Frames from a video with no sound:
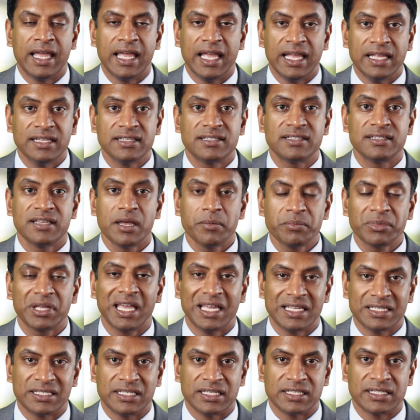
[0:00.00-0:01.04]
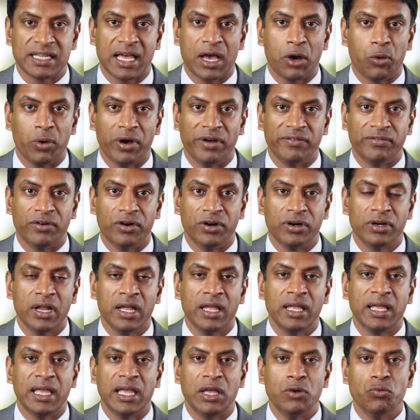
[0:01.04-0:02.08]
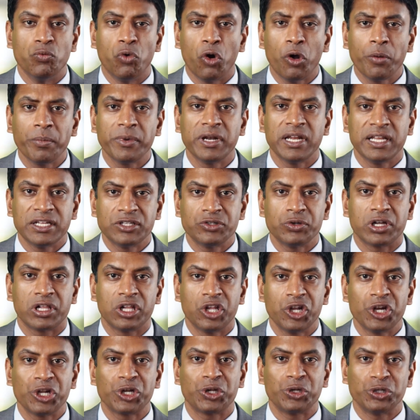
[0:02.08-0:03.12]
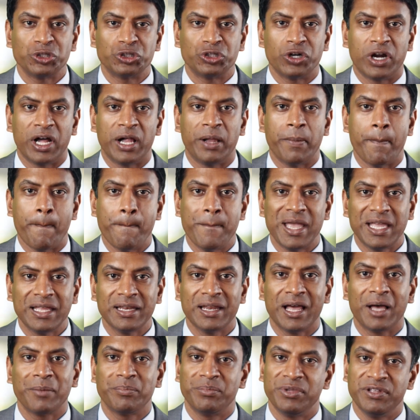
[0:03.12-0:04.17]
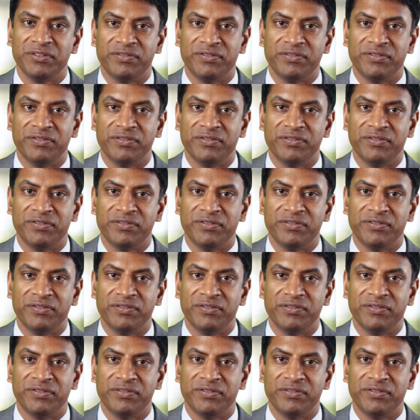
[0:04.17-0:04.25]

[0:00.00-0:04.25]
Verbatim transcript: In some cases, however, enrollment into a clinical trial may not be